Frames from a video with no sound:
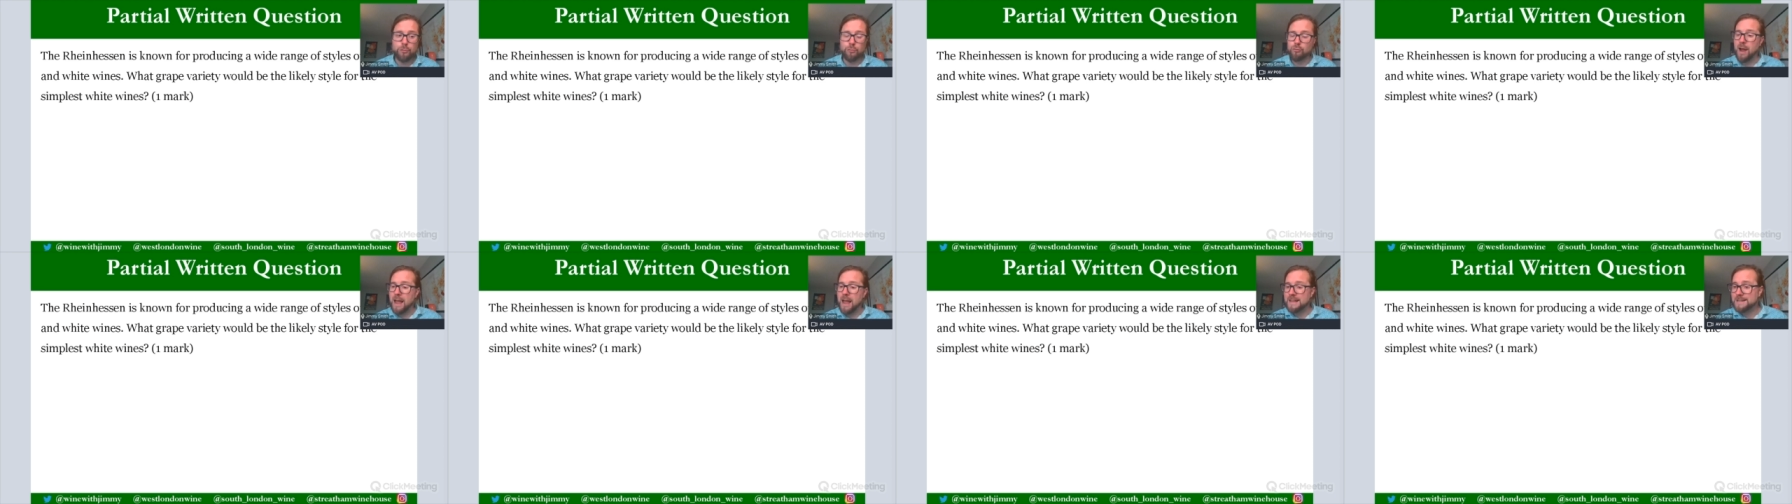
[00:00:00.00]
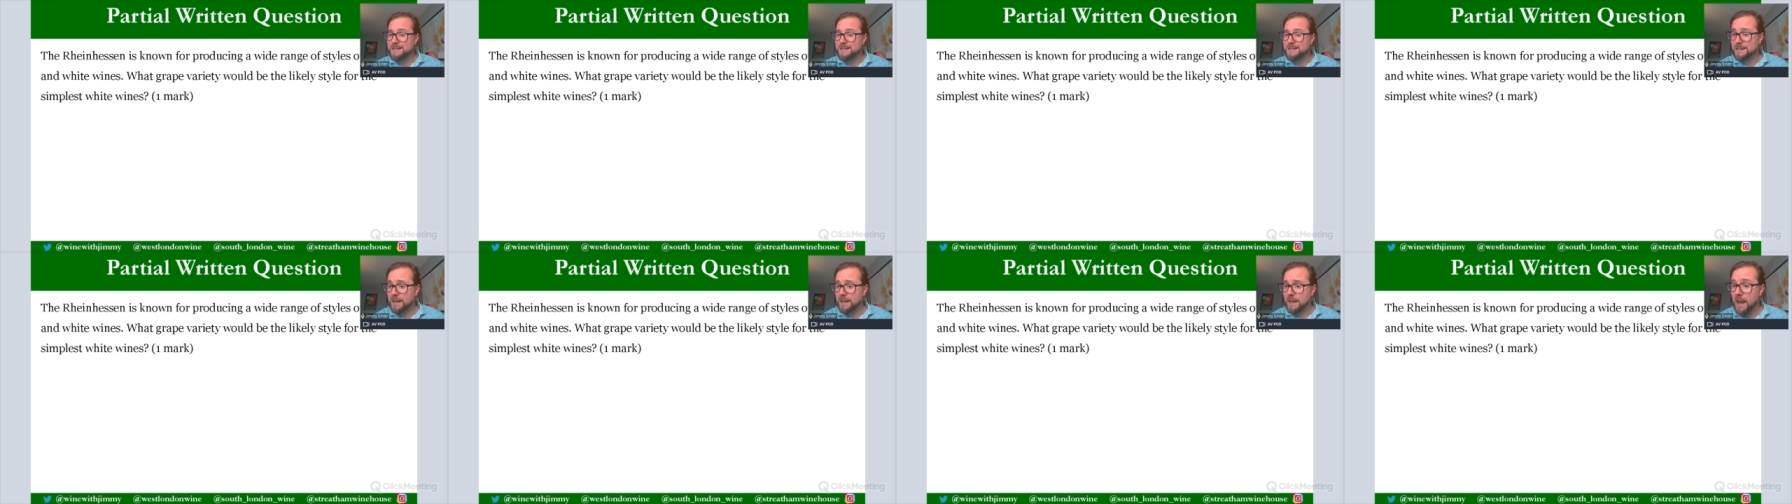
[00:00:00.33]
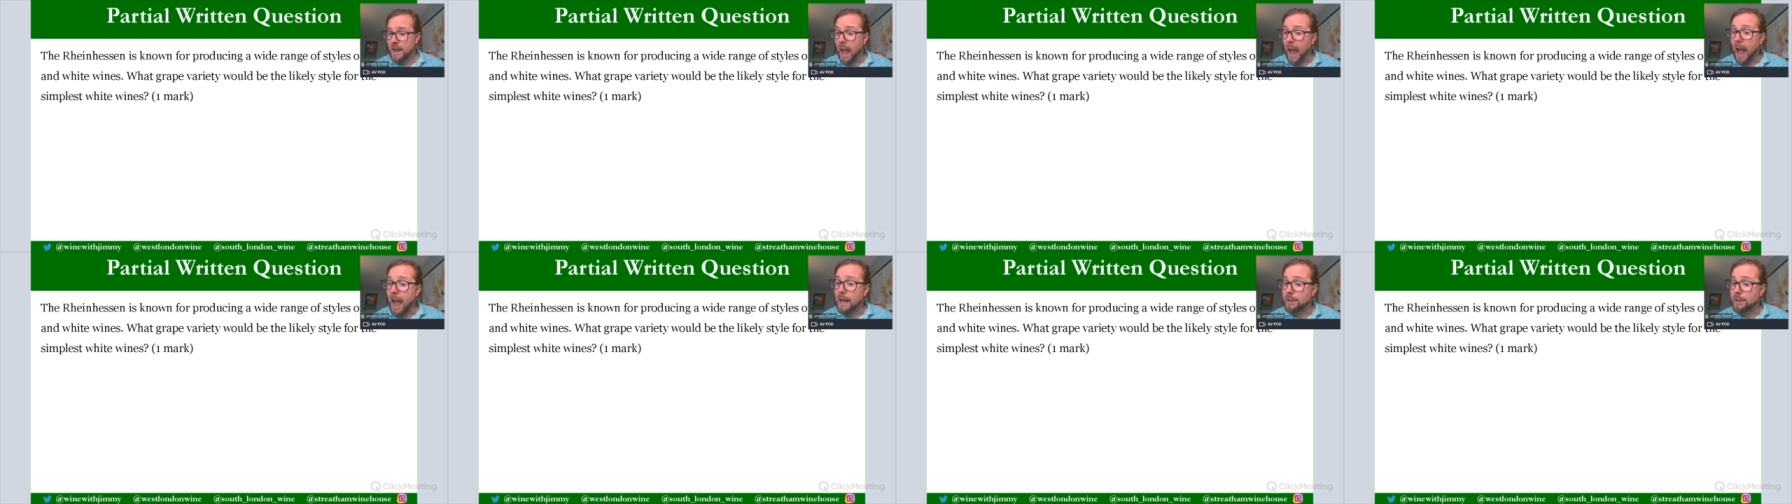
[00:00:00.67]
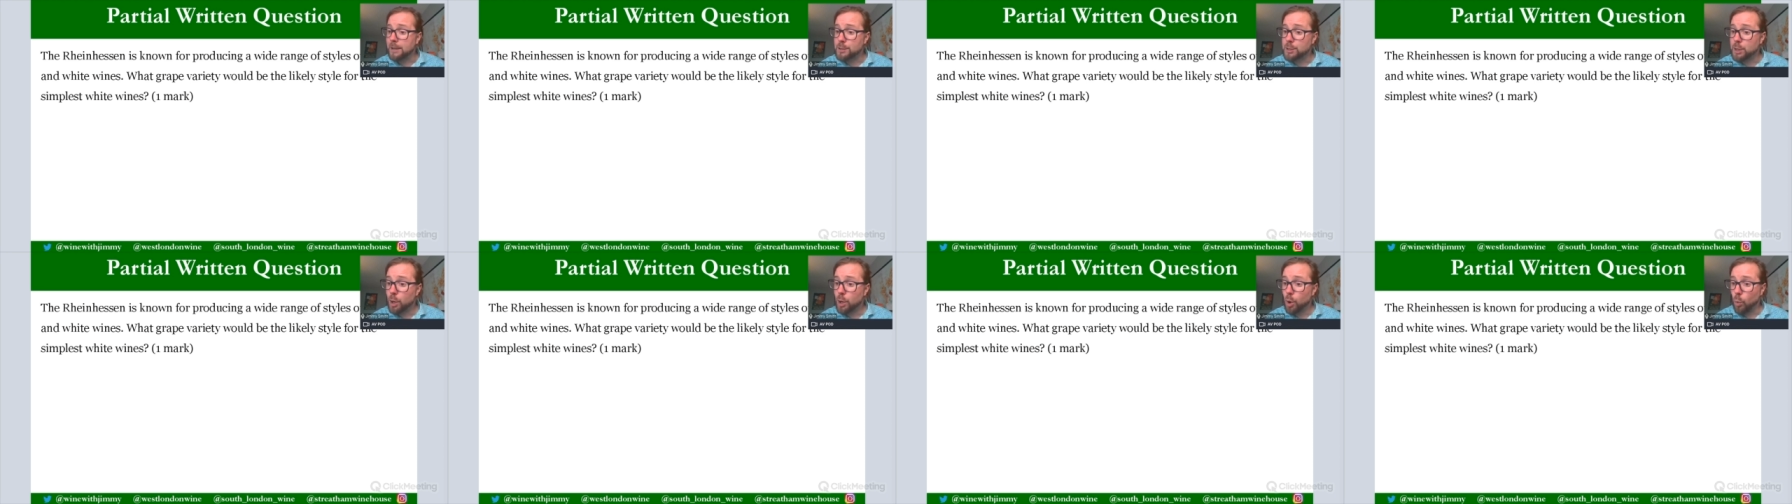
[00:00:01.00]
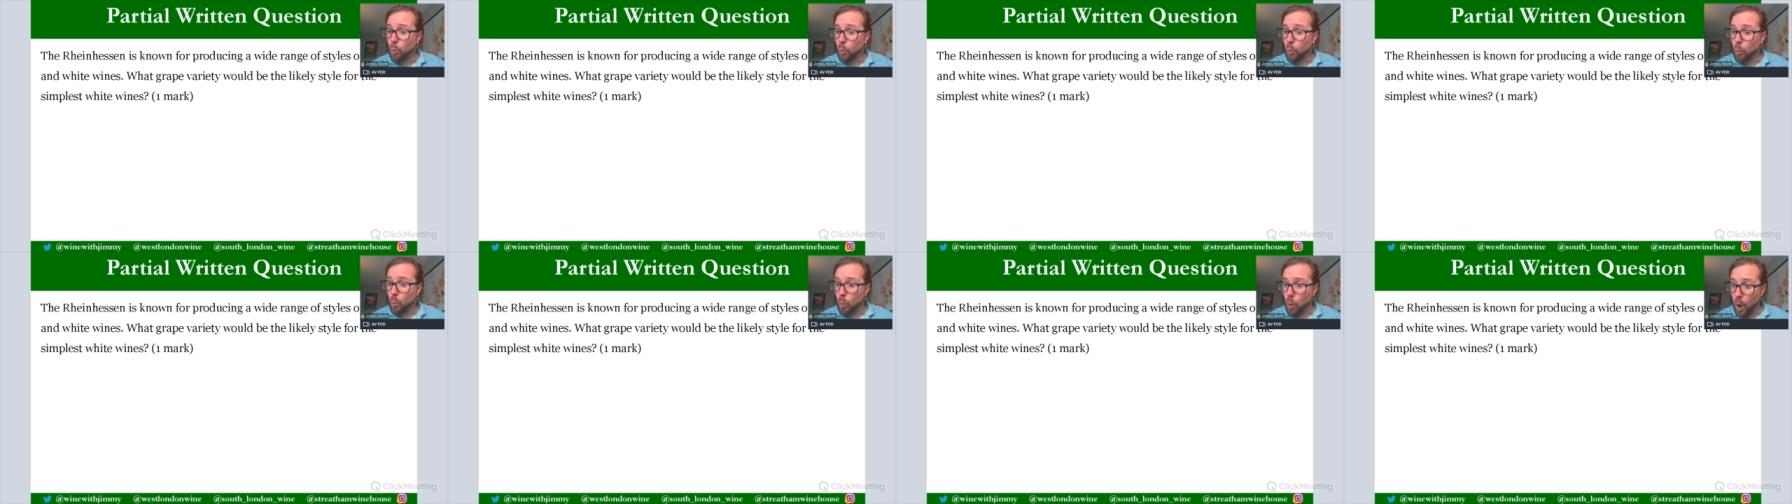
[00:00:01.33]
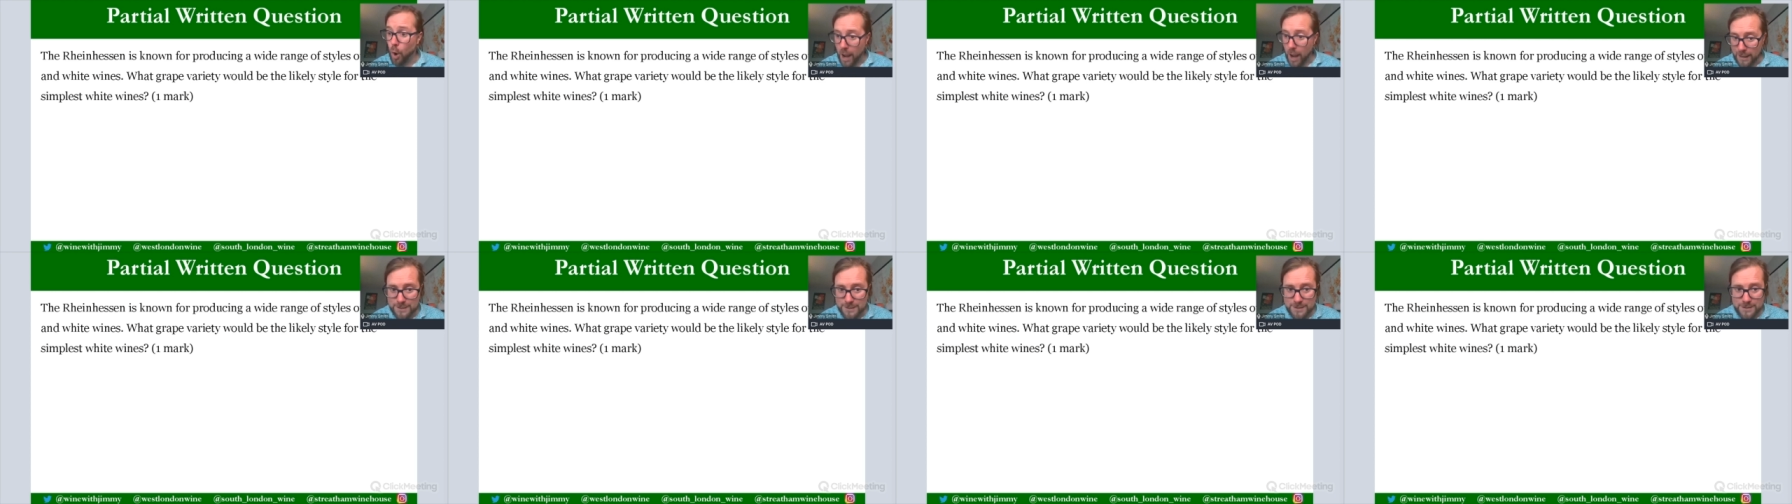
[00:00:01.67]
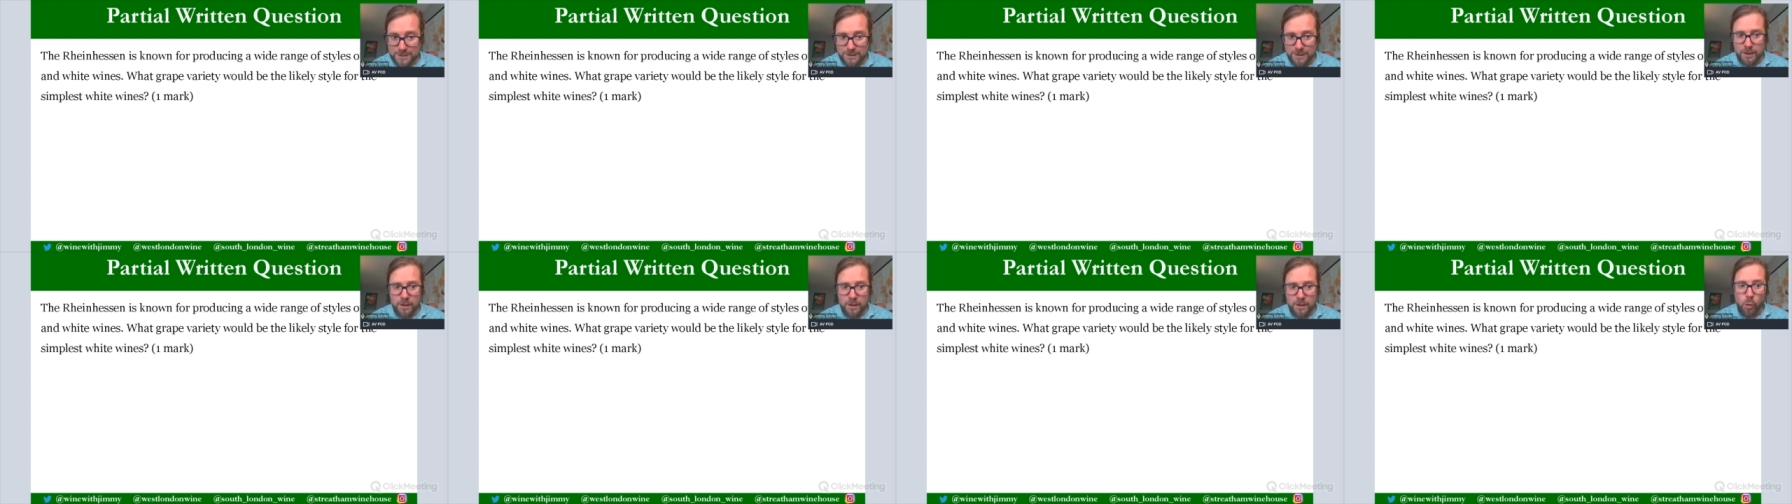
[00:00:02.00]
reds and whites.